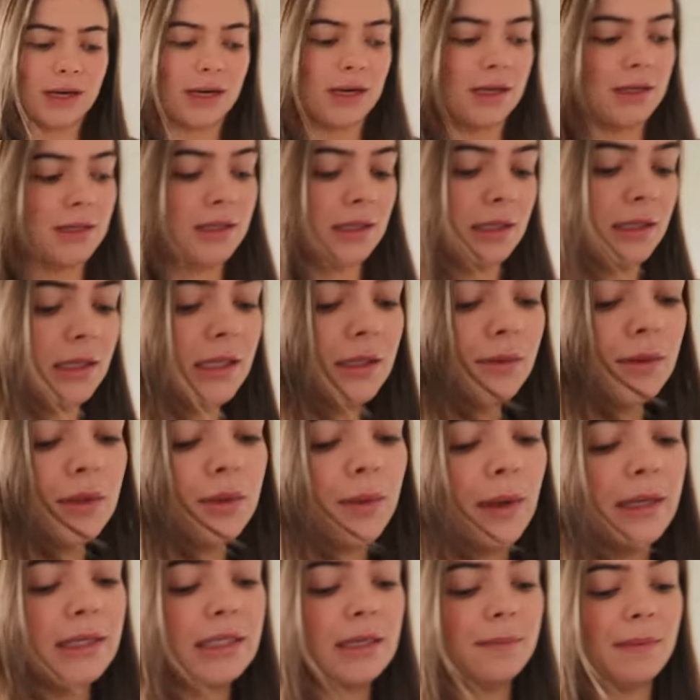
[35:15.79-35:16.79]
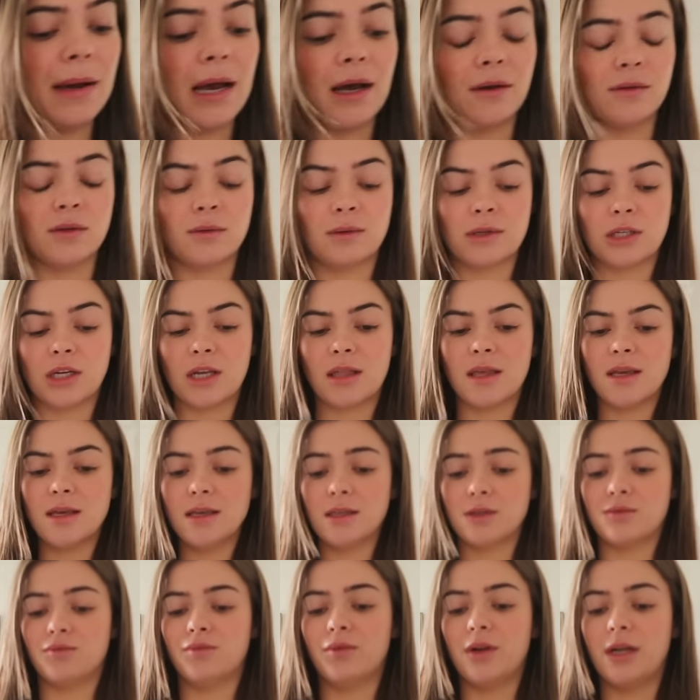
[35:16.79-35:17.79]
and these were £20, which I think
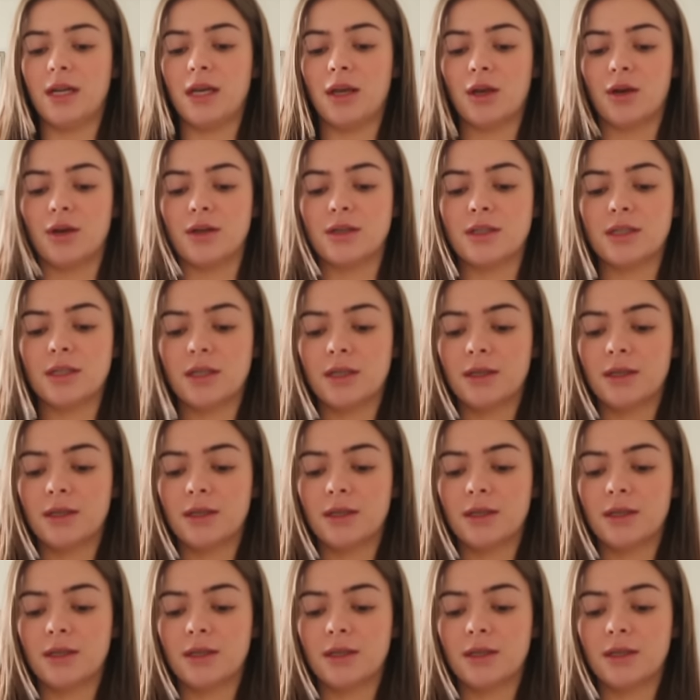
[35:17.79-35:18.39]
is really good.